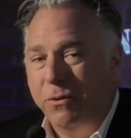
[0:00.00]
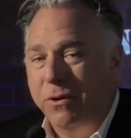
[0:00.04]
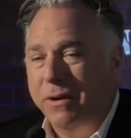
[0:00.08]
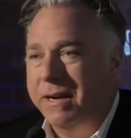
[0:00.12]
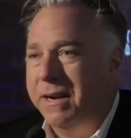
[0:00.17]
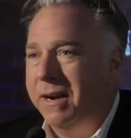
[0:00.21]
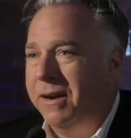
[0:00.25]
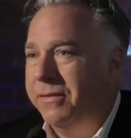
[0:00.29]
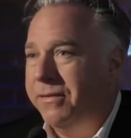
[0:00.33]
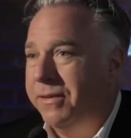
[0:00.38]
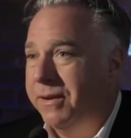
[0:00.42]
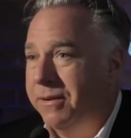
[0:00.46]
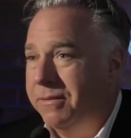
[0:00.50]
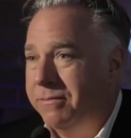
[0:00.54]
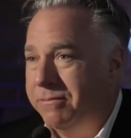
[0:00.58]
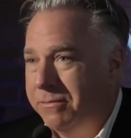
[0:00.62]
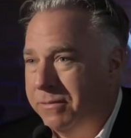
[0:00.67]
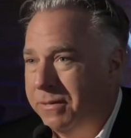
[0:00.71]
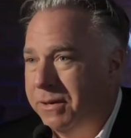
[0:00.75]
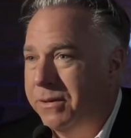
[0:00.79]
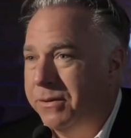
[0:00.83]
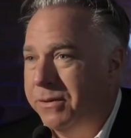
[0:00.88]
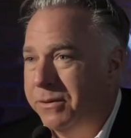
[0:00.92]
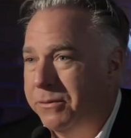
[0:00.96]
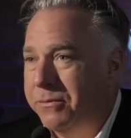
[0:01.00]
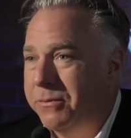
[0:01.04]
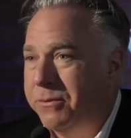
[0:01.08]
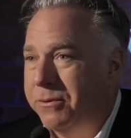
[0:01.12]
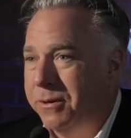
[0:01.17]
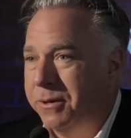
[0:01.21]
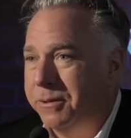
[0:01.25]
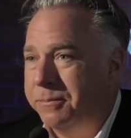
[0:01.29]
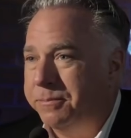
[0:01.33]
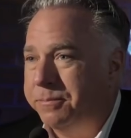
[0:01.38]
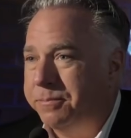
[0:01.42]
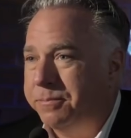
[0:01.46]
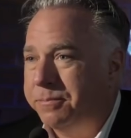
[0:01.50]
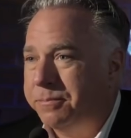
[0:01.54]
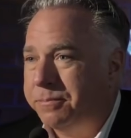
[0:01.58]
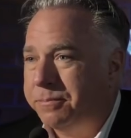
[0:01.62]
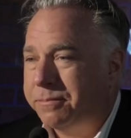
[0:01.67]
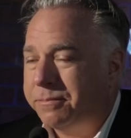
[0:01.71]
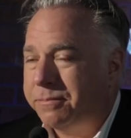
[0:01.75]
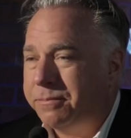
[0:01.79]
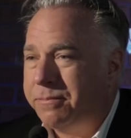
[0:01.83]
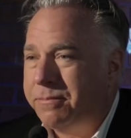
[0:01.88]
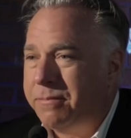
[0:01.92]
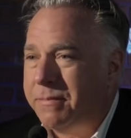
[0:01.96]
the word out there. We're going to war
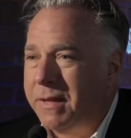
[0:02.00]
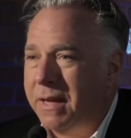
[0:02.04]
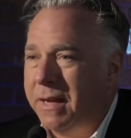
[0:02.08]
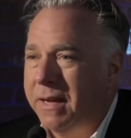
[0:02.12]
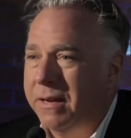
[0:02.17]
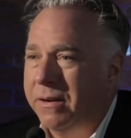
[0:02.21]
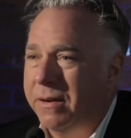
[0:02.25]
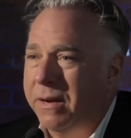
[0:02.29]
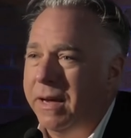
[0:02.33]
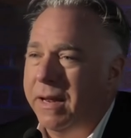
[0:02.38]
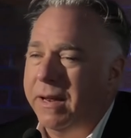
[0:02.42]
you know,